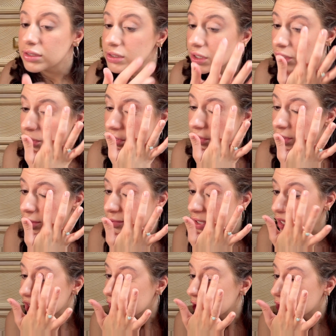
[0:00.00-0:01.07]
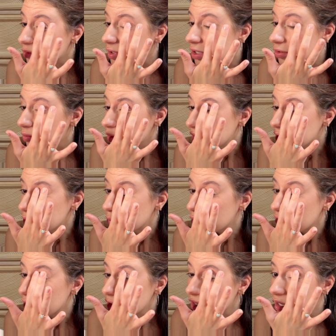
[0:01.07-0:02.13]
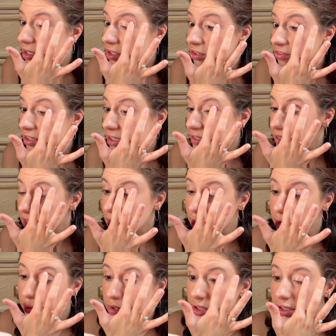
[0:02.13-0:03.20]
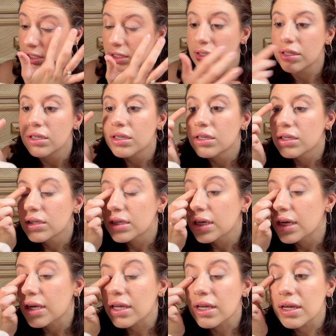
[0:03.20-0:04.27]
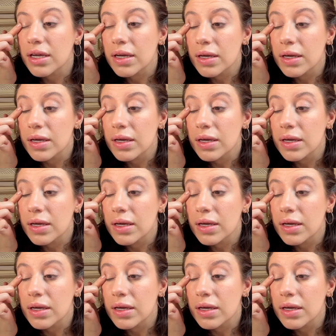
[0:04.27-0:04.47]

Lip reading: So going back in with Whisper all over the top. Okay.